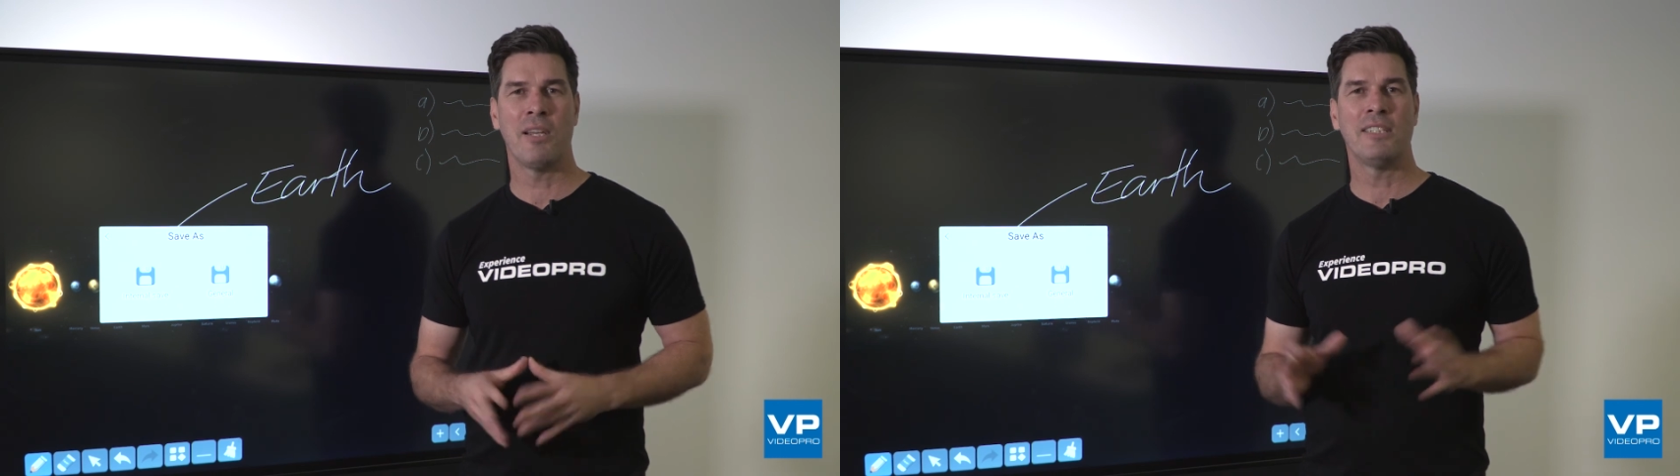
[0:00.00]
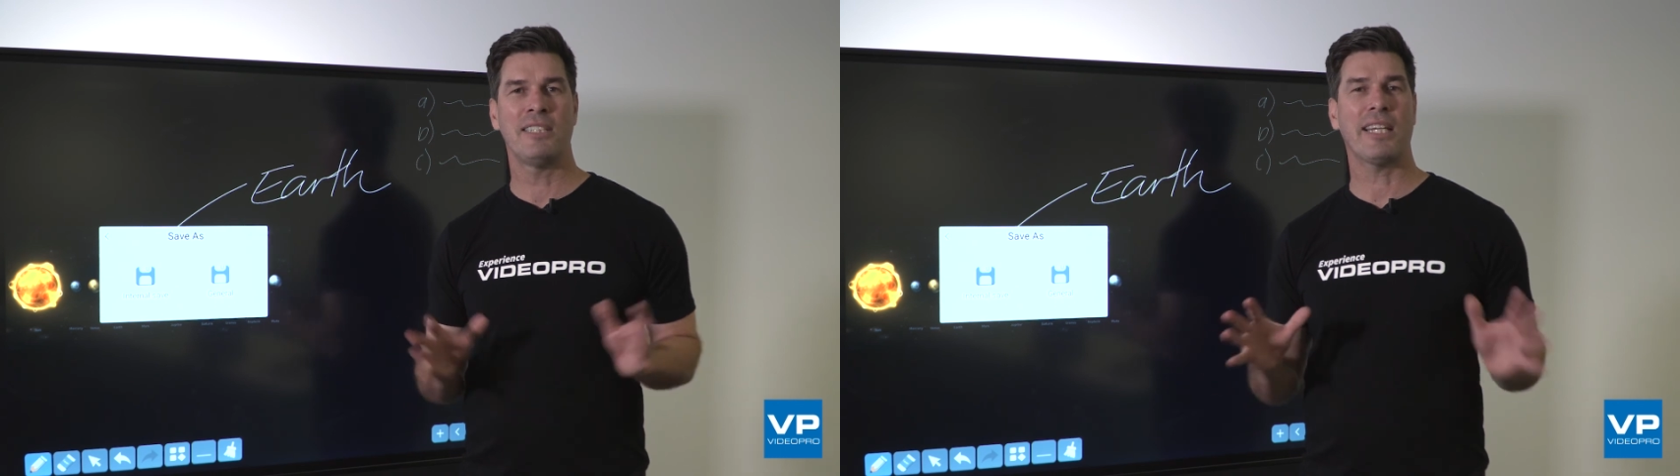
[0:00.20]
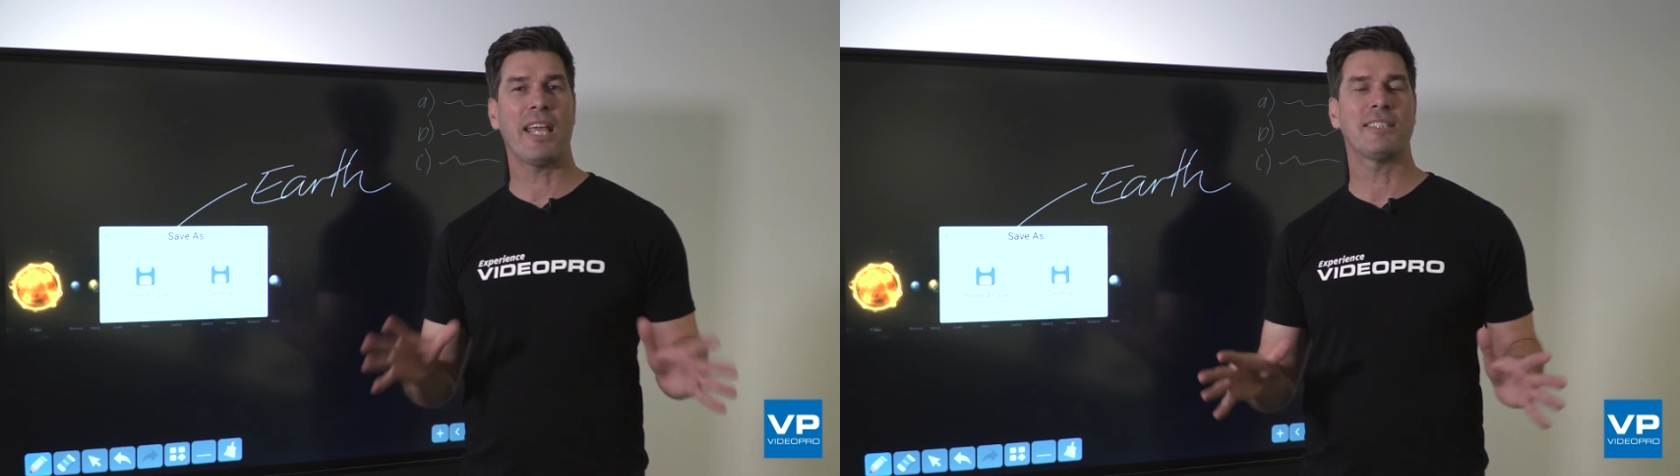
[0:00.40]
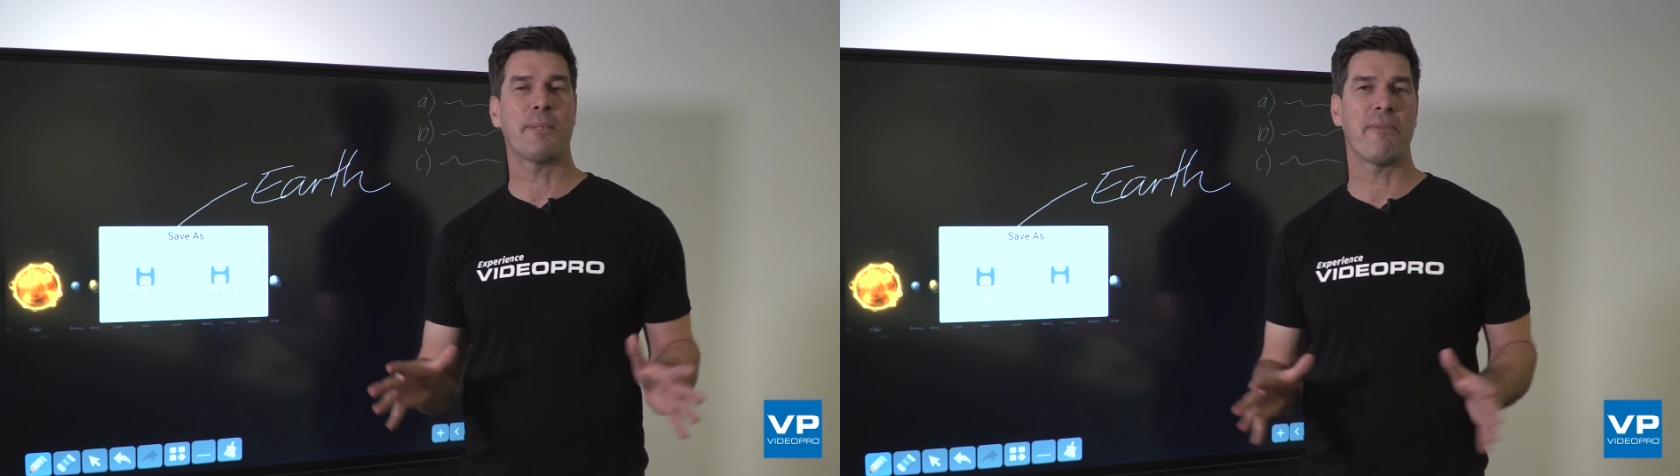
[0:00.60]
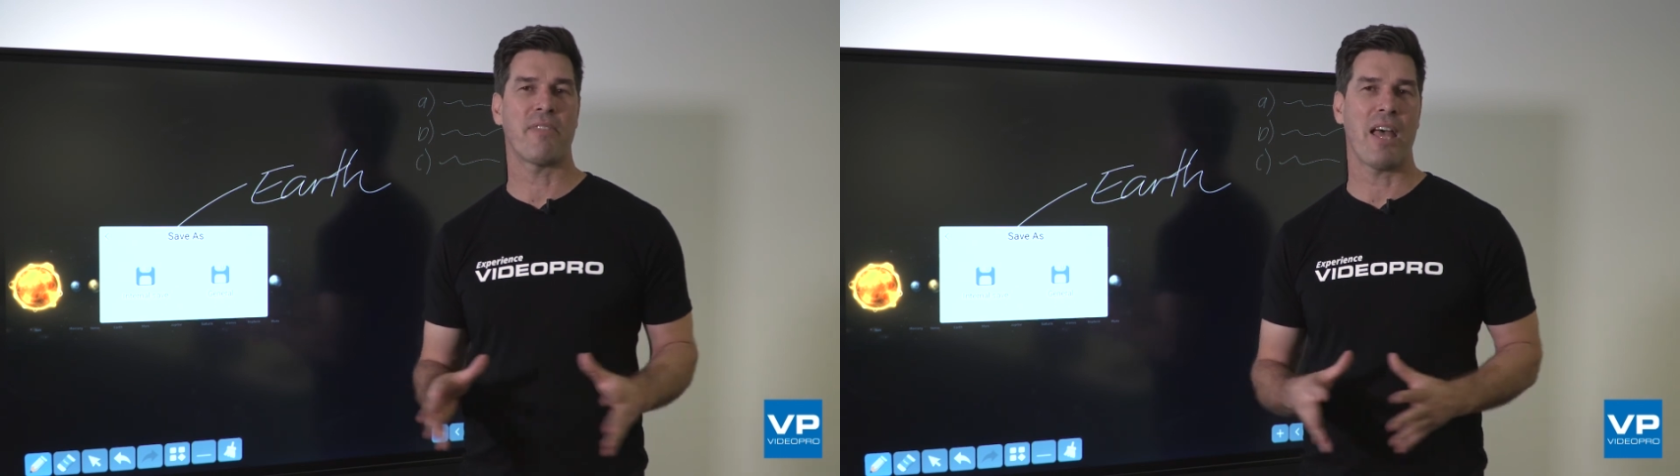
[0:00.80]
check out some
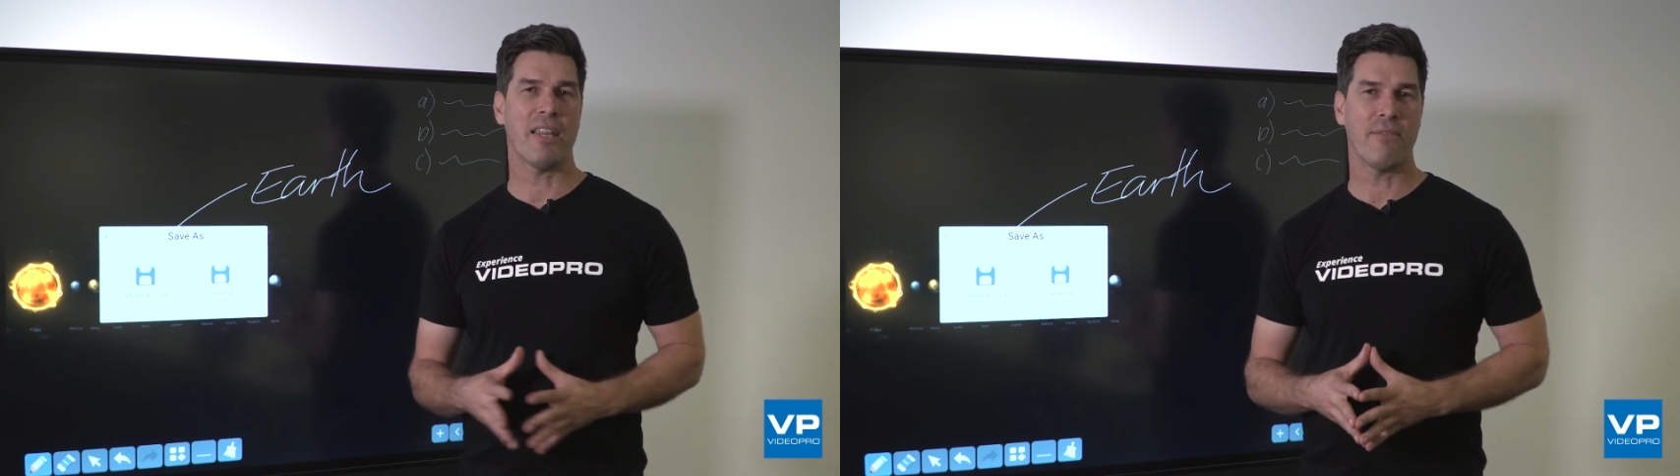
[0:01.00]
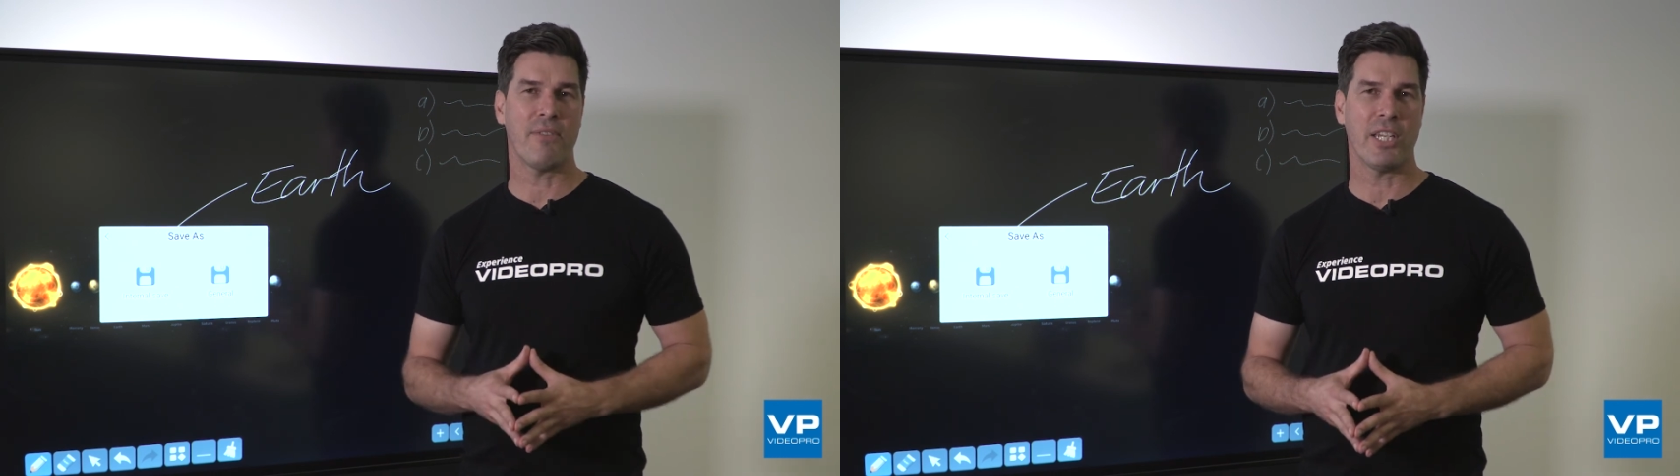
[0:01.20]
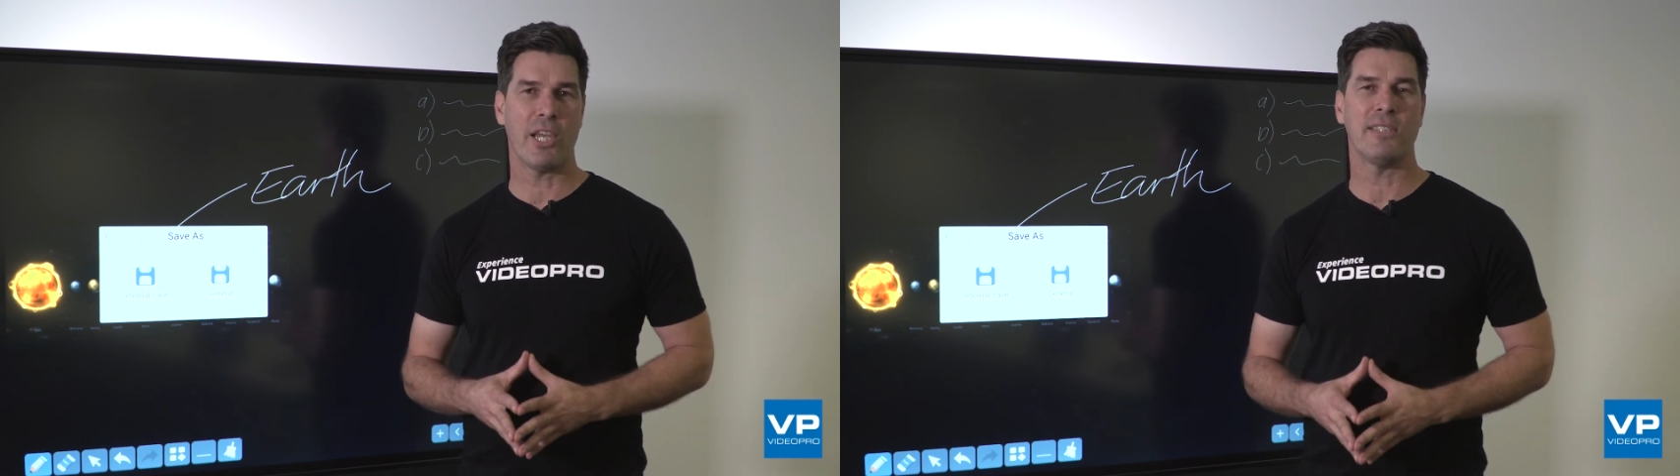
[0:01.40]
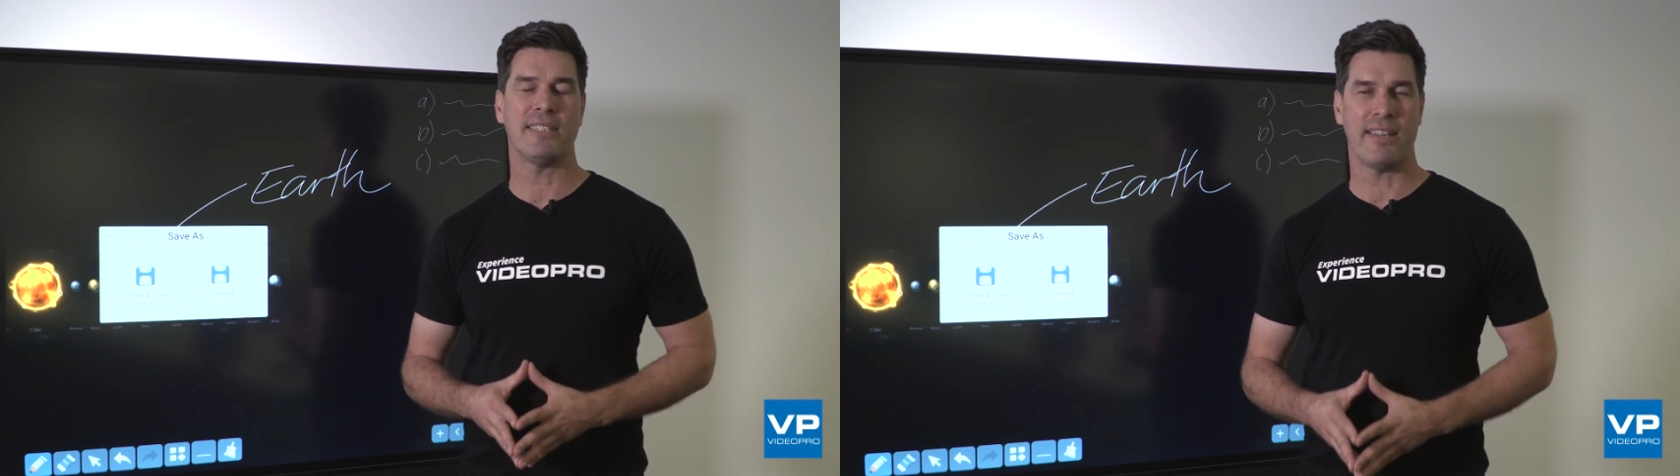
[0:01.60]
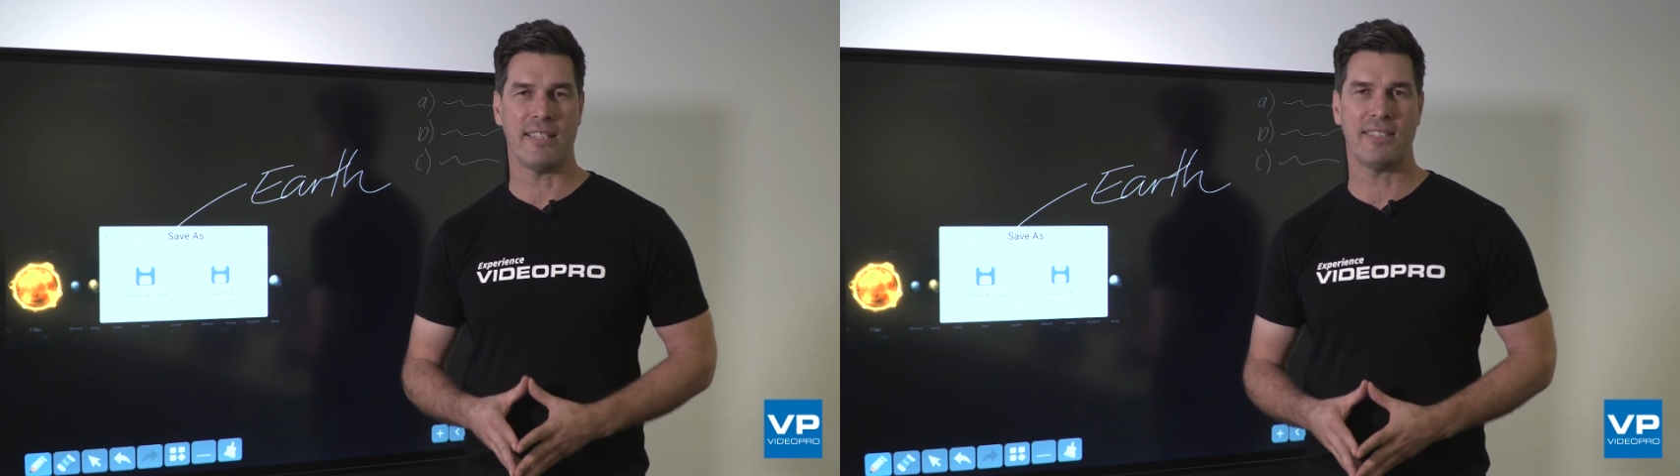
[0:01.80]
of the other videos in
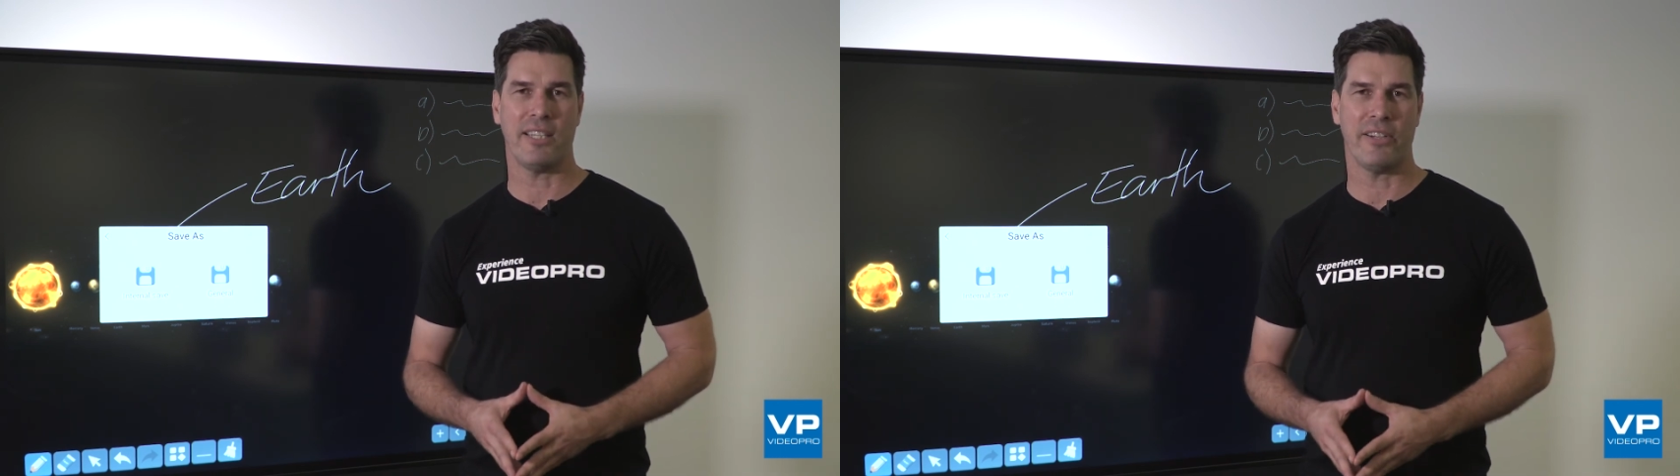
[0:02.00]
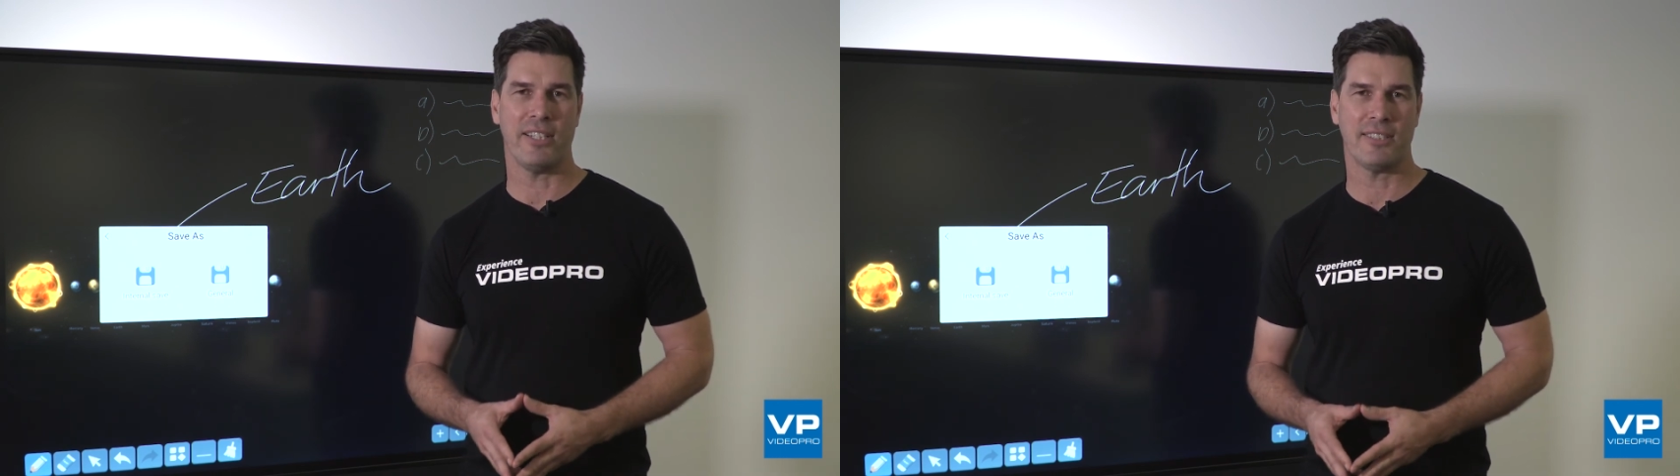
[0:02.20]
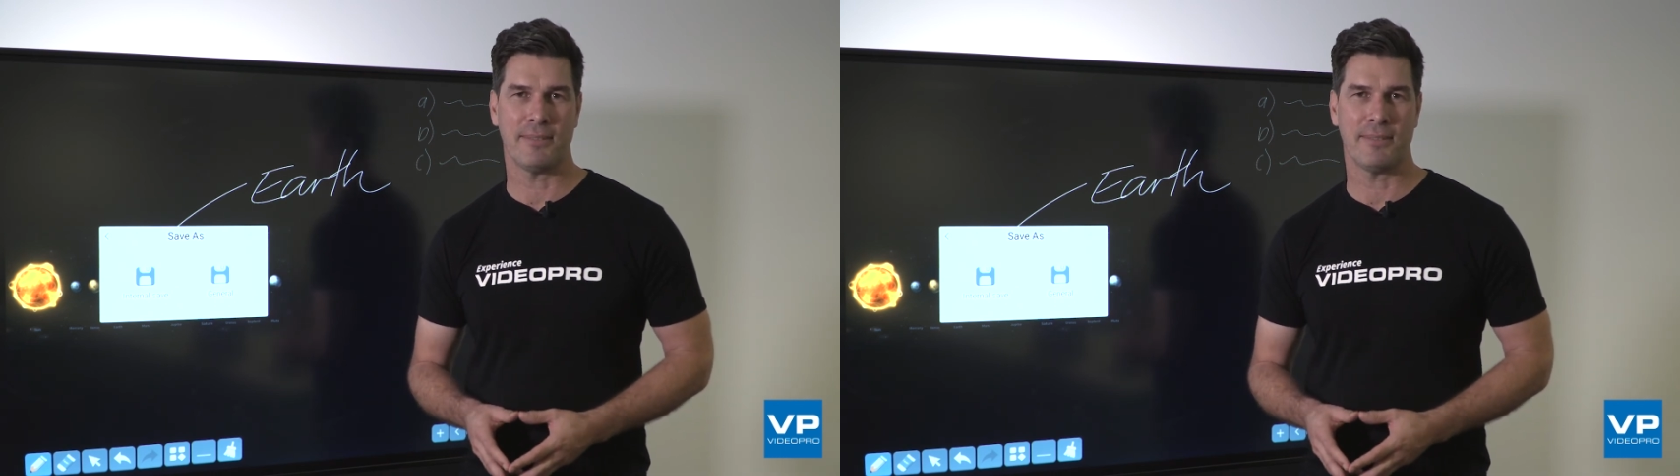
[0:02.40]
this series.